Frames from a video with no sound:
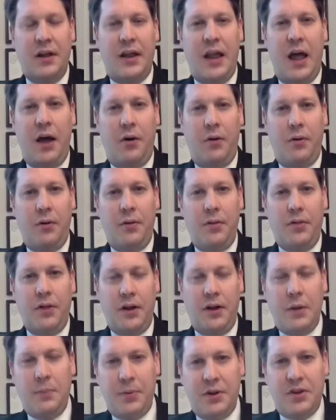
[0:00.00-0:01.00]
Now, the
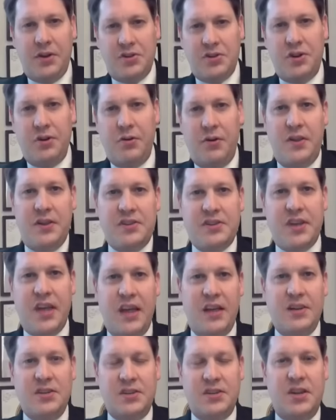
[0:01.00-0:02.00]
lead petitioner in this
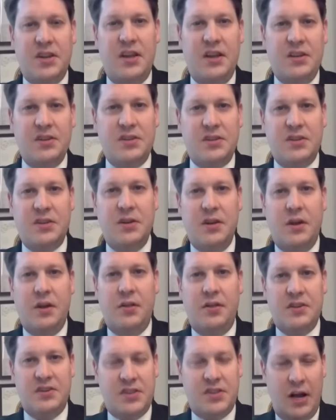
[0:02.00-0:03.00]
case is
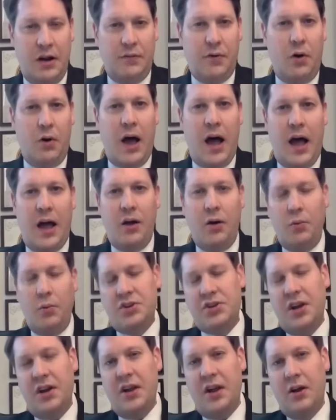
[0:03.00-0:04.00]
the state of Ohio,
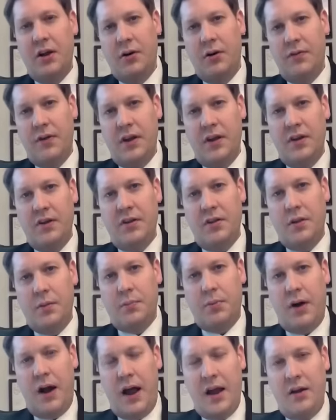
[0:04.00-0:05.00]
which had intervened in the
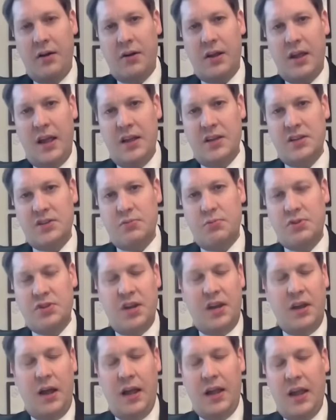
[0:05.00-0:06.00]
prior case, which
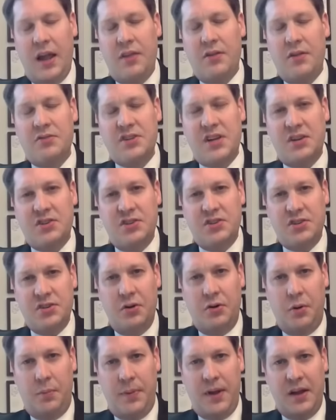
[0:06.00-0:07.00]
I gather is actually
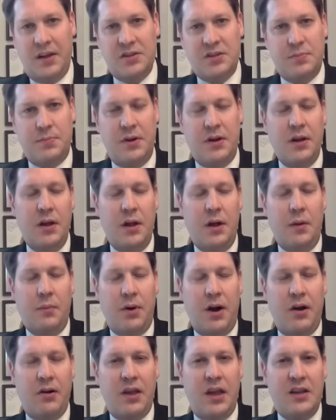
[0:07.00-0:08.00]
still in abeyance, but
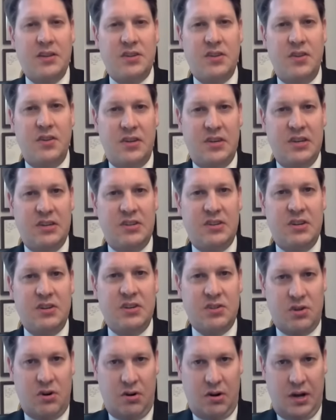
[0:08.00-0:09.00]
prior case in the DC
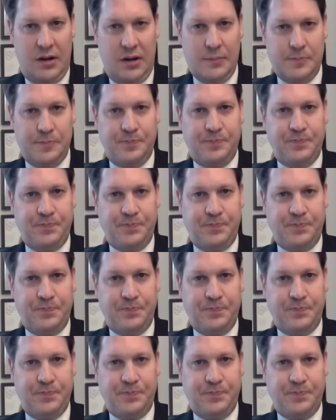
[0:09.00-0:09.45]
Circuit.